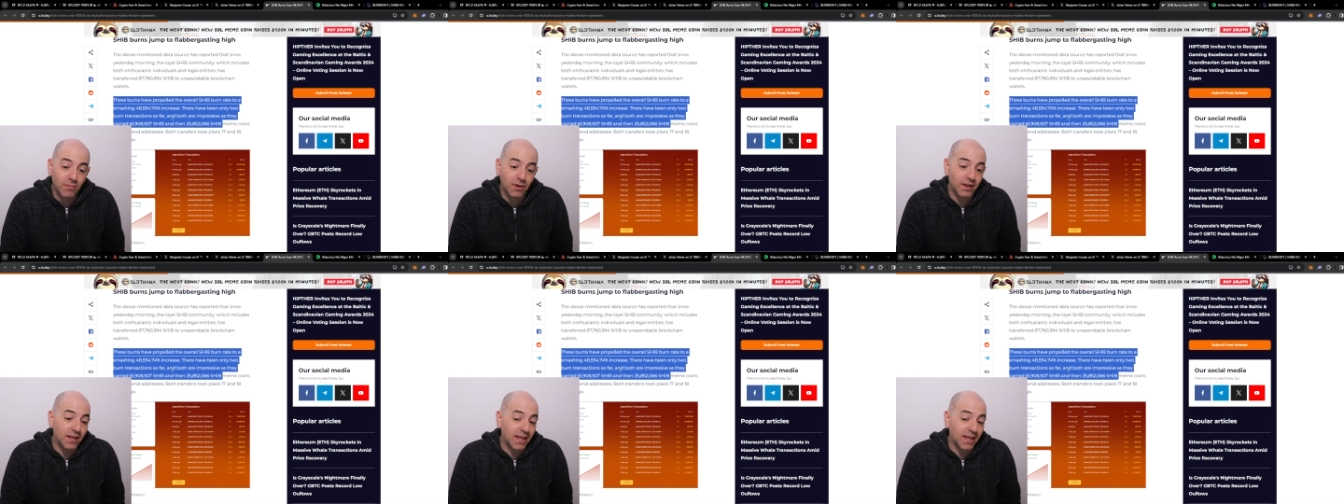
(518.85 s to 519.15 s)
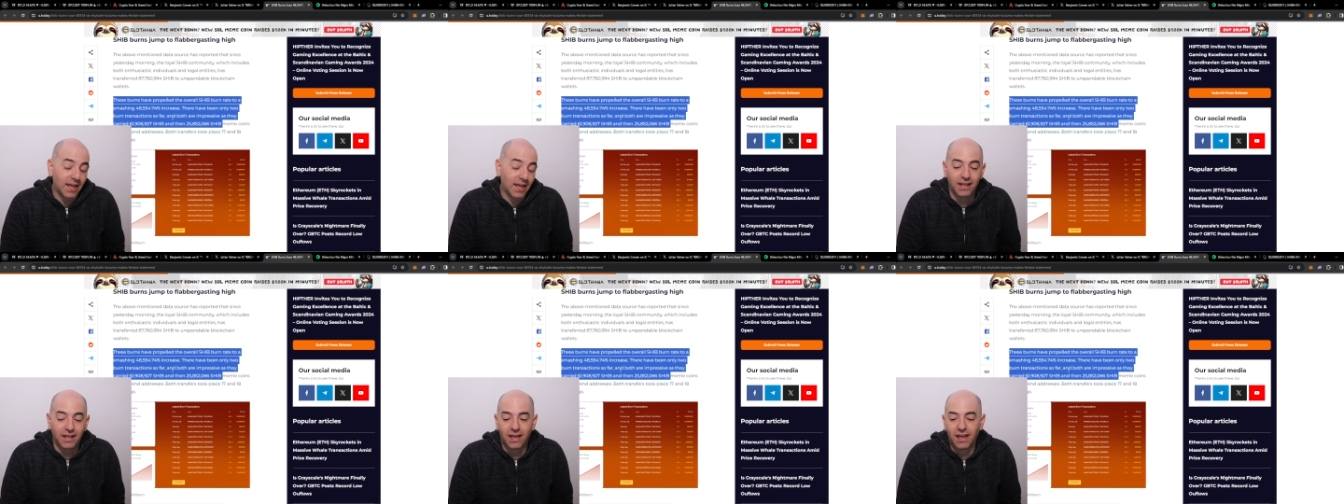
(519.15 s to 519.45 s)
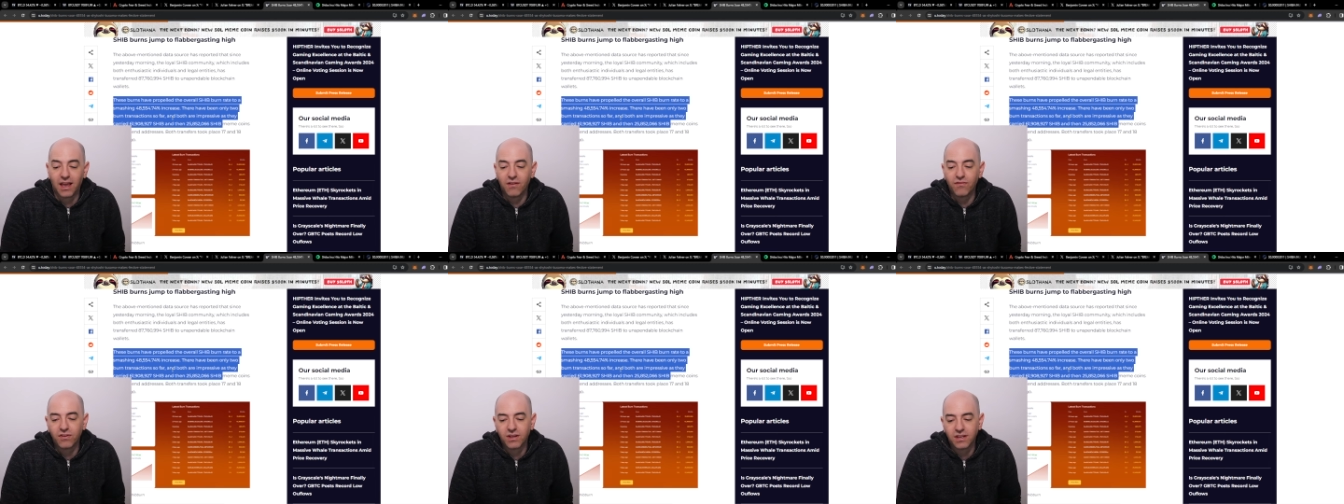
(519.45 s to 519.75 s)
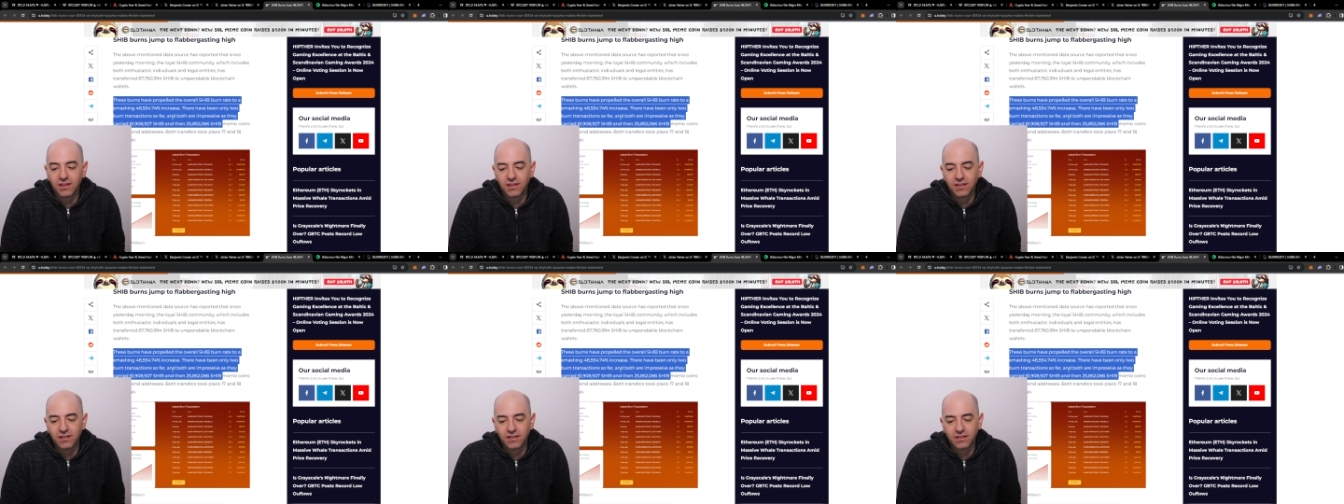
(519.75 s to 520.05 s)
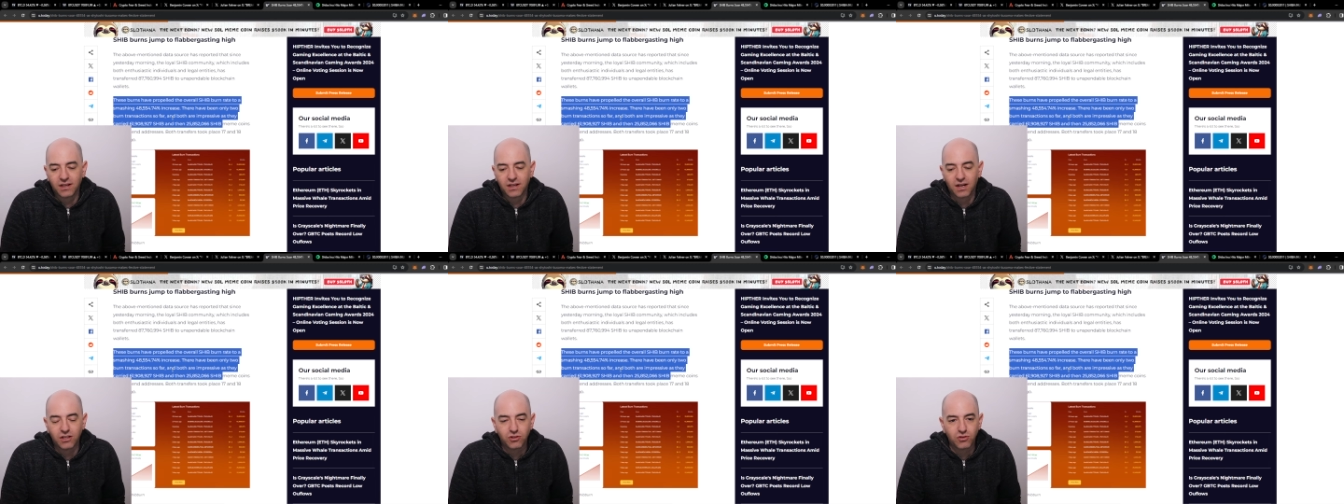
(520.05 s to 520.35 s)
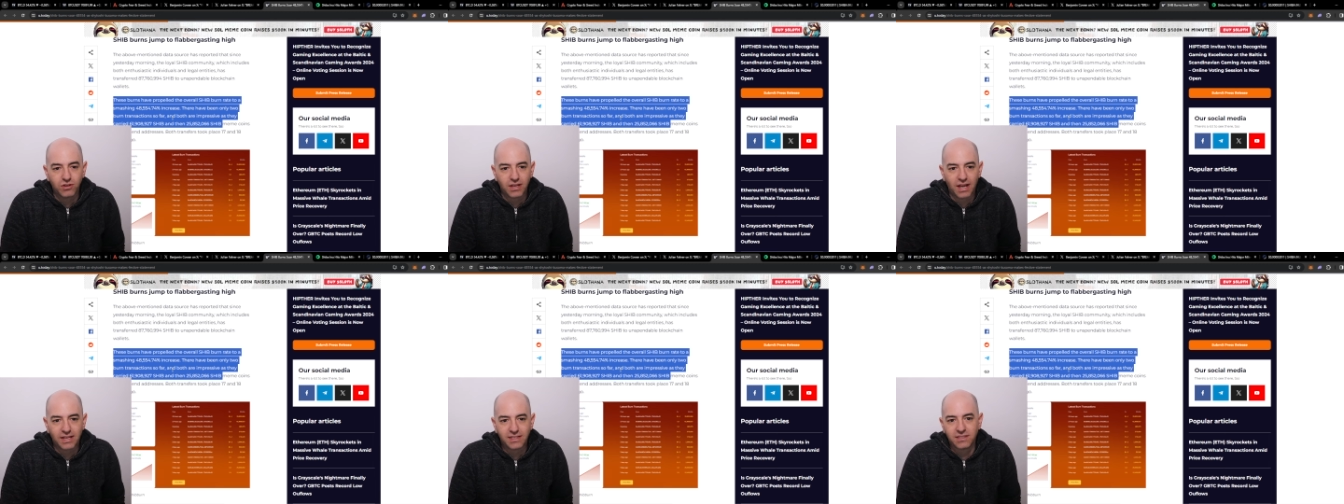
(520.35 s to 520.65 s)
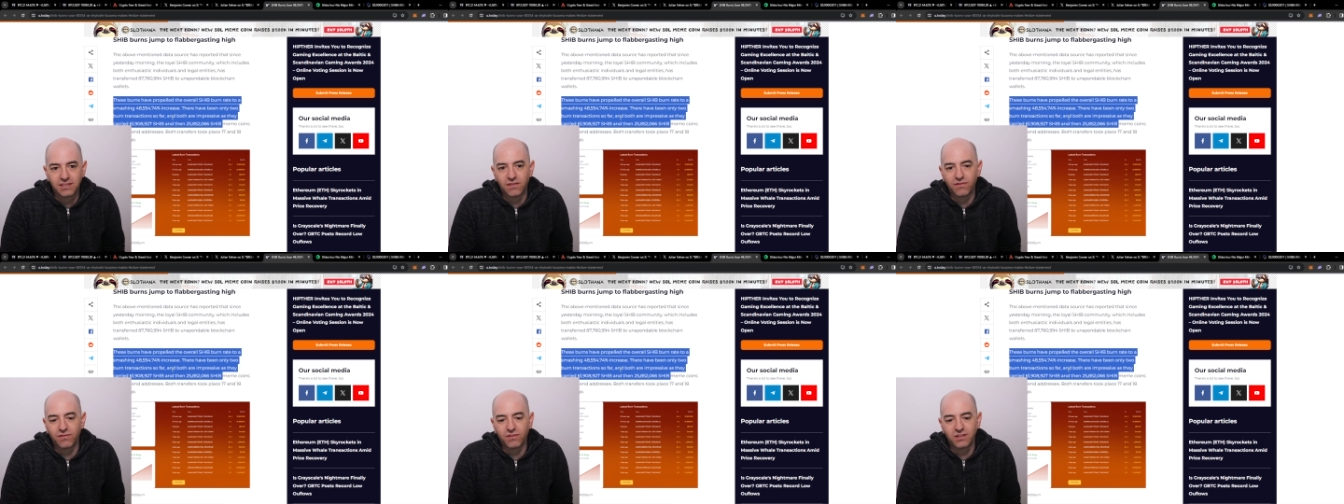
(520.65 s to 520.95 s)
But again, every country
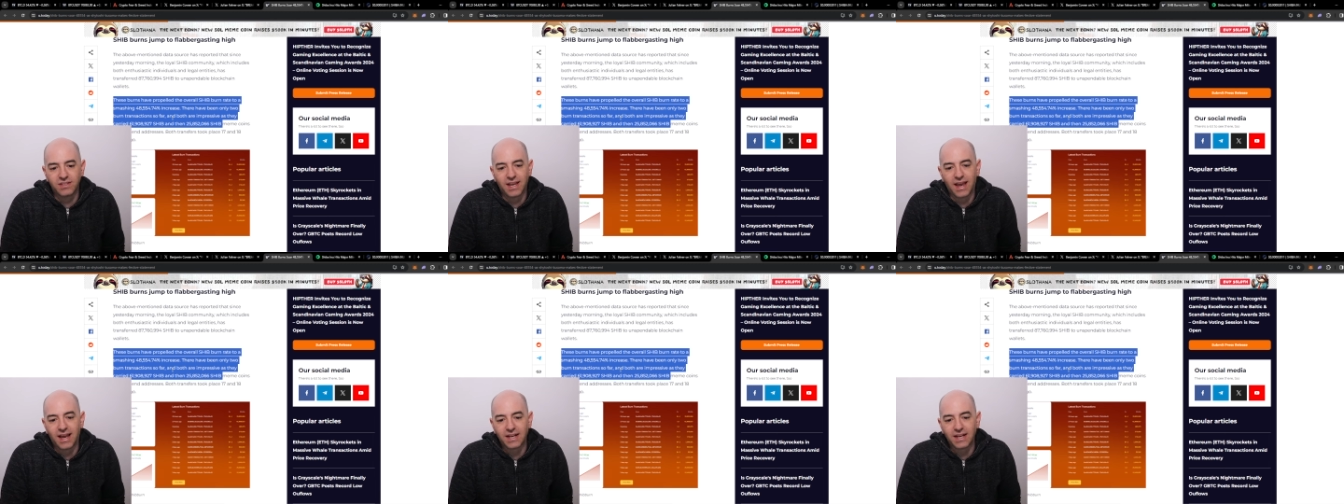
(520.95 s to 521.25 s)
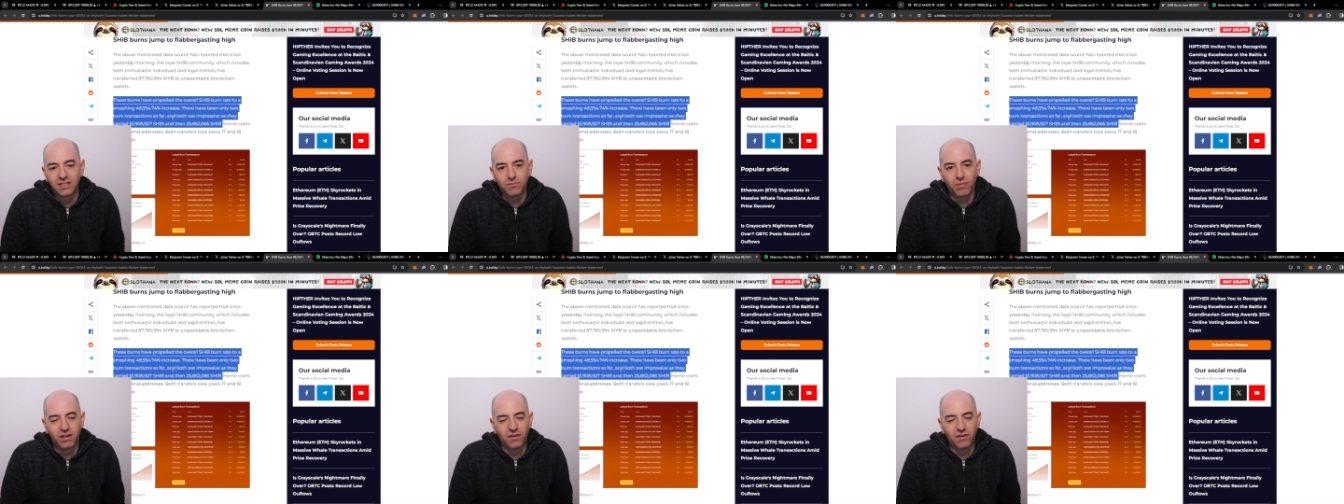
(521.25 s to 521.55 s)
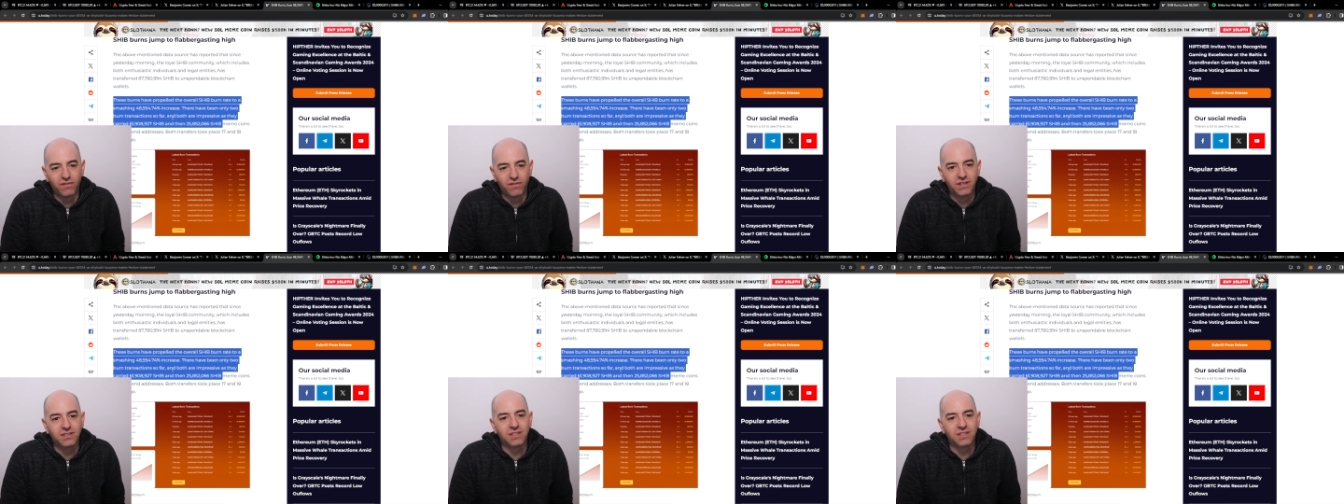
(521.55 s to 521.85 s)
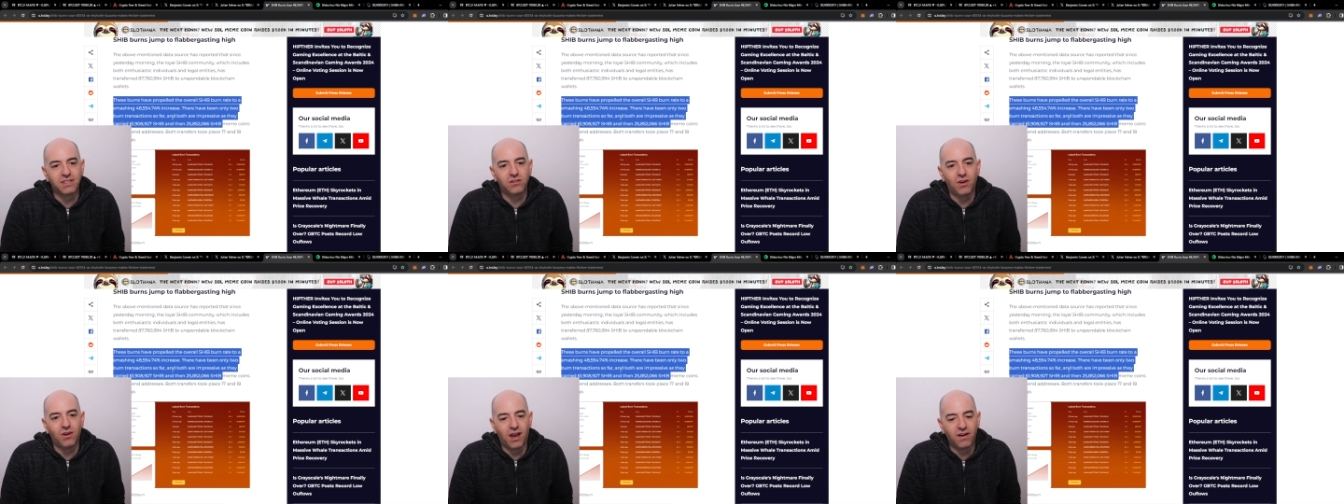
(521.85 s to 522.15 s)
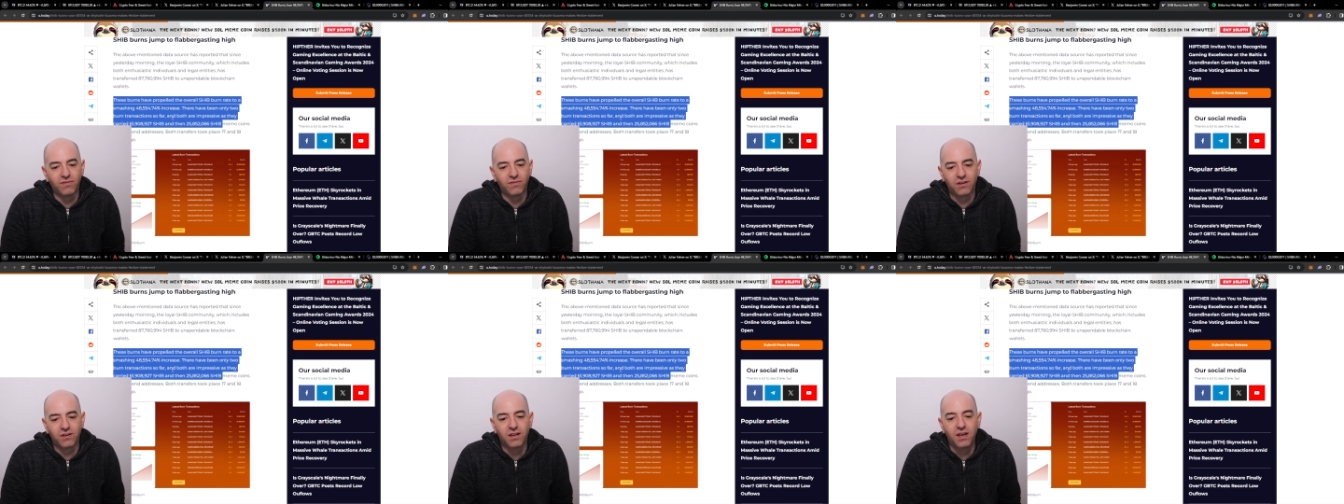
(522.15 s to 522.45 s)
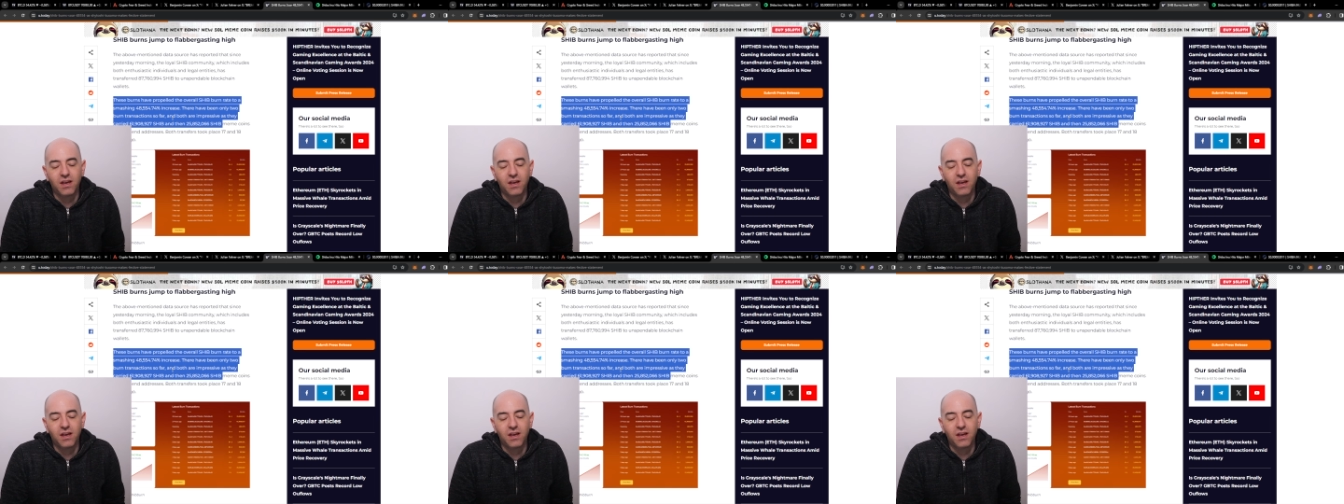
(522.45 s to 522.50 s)
has different tax benefits, and you have to